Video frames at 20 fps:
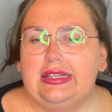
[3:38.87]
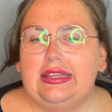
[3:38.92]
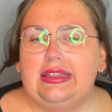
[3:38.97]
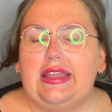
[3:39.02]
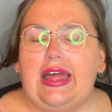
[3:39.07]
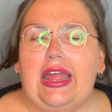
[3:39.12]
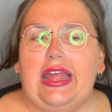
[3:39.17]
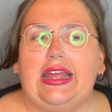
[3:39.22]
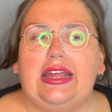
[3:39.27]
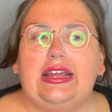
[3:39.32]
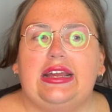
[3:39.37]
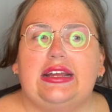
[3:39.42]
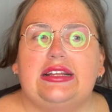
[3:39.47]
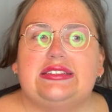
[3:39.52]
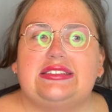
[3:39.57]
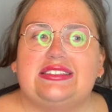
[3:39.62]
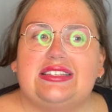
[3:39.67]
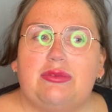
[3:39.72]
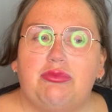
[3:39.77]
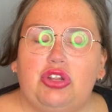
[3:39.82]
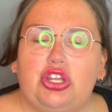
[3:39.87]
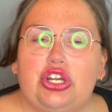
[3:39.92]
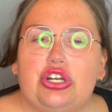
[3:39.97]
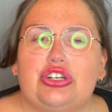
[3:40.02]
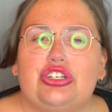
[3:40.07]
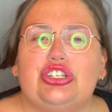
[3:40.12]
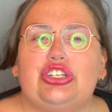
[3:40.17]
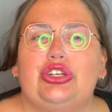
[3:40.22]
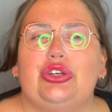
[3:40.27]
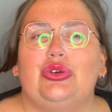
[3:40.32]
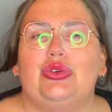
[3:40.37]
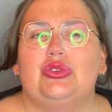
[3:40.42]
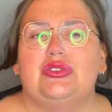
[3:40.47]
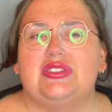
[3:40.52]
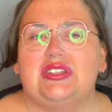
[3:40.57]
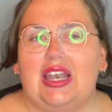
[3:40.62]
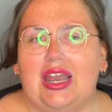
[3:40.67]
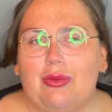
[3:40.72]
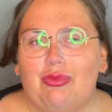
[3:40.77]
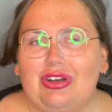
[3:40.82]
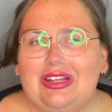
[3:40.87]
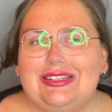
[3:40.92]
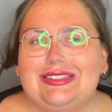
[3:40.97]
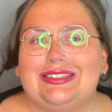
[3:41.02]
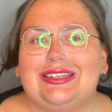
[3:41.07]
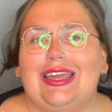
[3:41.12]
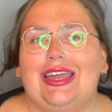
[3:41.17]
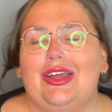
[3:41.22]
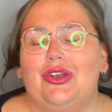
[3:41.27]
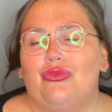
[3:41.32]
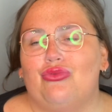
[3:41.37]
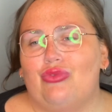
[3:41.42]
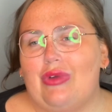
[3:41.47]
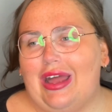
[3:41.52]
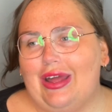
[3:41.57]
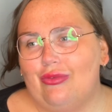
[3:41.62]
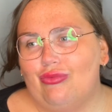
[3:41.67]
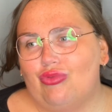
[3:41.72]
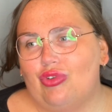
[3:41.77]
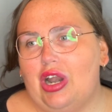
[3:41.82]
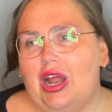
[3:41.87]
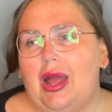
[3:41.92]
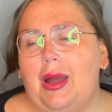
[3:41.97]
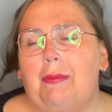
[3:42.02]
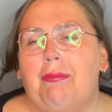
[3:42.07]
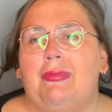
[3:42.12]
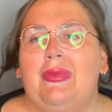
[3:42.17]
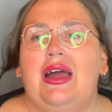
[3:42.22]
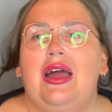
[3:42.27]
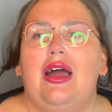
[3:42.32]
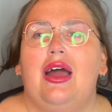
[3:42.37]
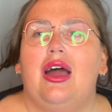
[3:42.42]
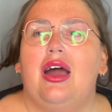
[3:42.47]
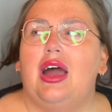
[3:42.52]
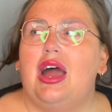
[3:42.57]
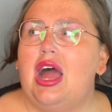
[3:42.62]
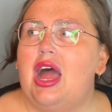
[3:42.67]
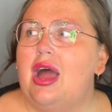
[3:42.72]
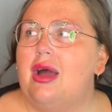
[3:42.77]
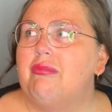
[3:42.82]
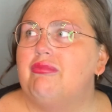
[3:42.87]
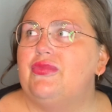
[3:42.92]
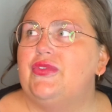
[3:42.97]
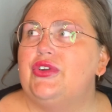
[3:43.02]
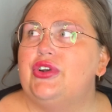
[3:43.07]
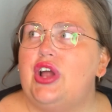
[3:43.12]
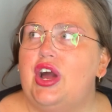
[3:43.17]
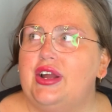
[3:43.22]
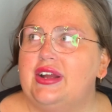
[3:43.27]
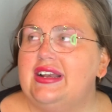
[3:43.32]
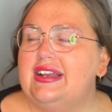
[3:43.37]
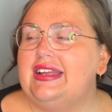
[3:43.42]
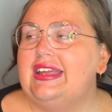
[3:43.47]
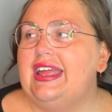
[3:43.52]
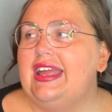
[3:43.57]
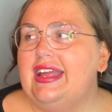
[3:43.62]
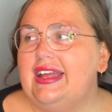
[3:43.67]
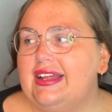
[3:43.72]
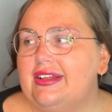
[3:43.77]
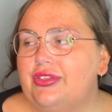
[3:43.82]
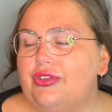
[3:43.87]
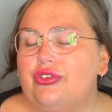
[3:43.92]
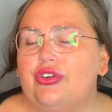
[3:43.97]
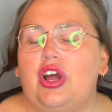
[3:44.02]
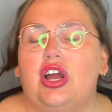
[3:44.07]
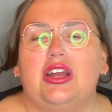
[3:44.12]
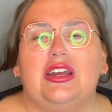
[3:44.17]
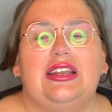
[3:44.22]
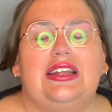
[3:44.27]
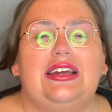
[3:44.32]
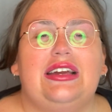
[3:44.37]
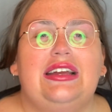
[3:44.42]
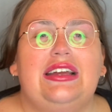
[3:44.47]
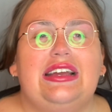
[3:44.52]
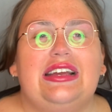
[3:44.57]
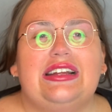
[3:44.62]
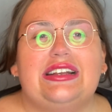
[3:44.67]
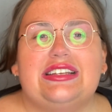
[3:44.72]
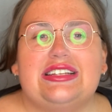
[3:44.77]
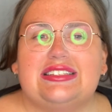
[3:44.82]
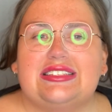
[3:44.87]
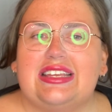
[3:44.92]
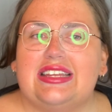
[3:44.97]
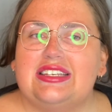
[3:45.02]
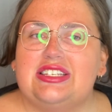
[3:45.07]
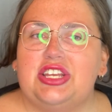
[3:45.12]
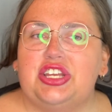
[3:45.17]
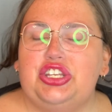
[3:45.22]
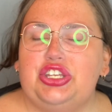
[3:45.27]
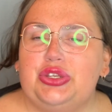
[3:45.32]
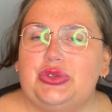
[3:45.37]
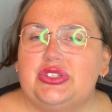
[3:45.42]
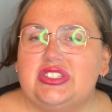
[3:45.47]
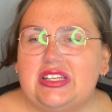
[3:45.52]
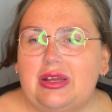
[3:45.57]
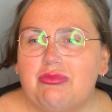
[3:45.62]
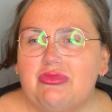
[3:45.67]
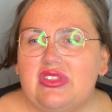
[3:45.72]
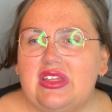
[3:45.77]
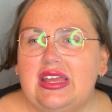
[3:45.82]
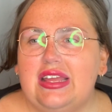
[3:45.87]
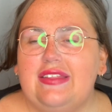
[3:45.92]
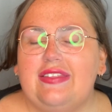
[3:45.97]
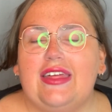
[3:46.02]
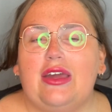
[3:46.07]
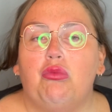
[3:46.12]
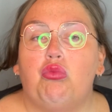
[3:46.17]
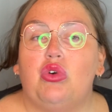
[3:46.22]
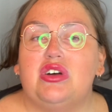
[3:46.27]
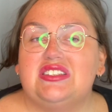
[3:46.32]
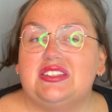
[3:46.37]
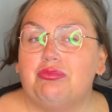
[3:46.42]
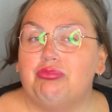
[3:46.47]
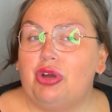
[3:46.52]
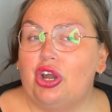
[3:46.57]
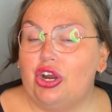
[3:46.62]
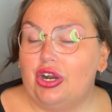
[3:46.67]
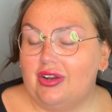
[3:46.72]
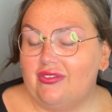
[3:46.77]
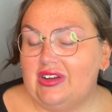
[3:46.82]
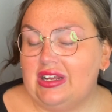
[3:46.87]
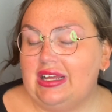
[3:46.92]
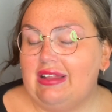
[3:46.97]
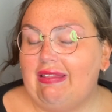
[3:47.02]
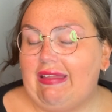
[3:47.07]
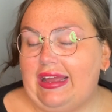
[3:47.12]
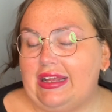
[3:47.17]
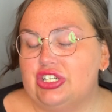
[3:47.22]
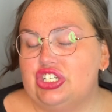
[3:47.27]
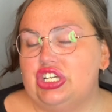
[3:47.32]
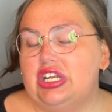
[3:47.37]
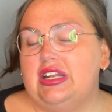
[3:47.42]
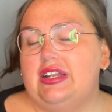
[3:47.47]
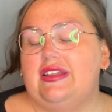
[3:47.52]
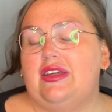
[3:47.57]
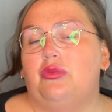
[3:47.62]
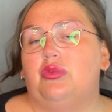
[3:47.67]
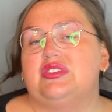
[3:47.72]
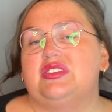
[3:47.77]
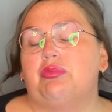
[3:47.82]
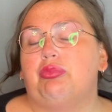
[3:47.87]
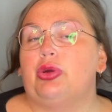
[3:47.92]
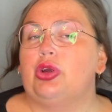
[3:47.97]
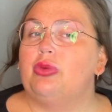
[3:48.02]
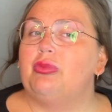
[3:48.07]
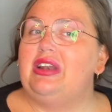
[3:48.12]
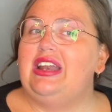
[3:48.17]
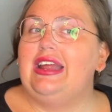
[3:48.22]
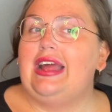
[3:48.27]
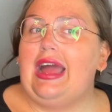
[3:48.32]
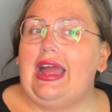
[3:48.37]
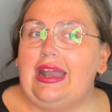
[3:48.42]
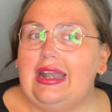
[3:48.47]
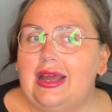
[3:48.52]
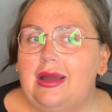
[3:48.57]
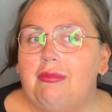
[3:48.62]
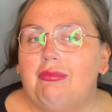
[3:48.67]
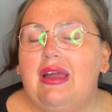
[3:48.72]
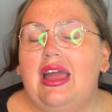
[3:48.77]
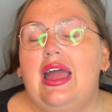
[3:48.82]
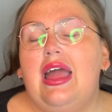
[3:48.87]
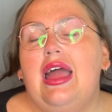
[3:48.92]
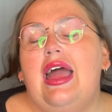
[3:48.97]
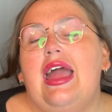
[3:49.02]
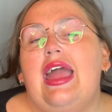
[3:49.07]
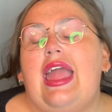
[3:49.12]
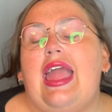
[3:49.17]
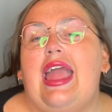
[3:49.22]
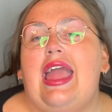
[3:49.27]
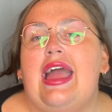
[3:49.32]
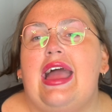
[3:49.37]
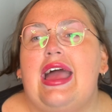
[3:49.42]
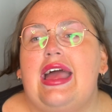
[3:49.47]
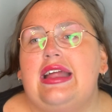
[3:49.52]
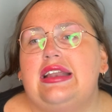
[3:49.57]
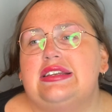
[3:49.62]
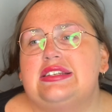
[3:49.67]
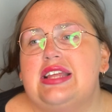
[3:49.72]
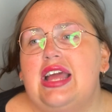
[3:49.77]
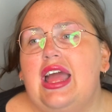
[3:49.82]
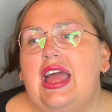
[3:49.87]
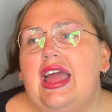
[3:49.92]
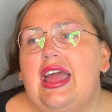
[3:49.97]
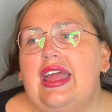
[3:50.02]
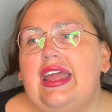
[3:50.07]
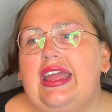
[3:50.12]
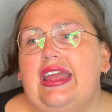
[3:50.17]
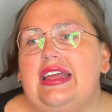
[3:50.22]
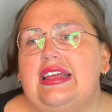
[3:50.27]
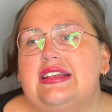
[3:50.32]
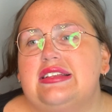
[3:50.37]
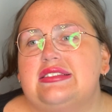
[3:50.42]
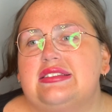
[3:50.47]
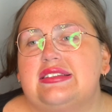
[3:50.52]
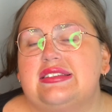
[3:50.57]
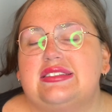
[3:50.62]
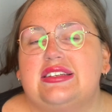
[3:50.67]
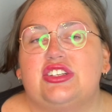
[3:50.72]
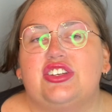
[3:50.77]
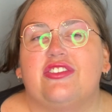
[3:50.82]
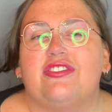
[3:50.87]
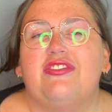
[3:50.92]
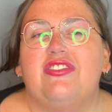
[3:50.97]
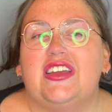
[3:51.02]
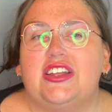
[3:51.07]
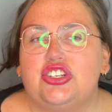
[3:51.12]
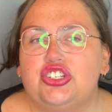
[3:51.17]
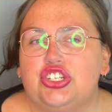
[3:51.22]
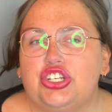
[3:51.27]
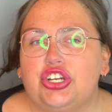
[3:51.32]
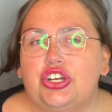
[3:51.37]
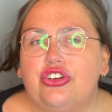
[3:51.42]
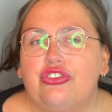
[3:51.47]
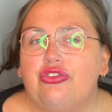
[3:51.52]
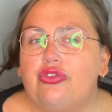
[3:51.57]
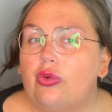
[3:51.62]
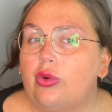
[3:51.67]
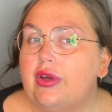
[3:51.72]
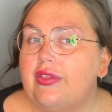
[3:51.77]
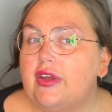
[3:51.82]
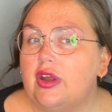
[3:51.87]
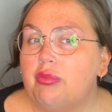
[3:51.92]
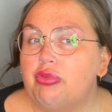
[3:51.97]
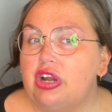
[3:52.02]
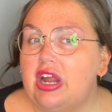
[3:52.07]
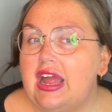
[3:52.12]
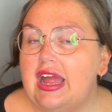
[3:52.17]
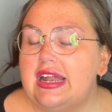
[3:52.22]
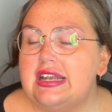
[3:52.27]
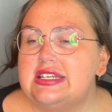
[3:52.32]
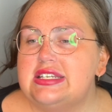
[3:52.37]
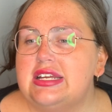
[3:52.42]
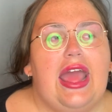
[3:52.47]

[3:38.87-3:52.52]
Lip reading: Like similar to Celebrity Skin, Red Rum. They're not gonna discontinue something that wasn't part of a collection, that was a permanent item and is such a fixture for their brand.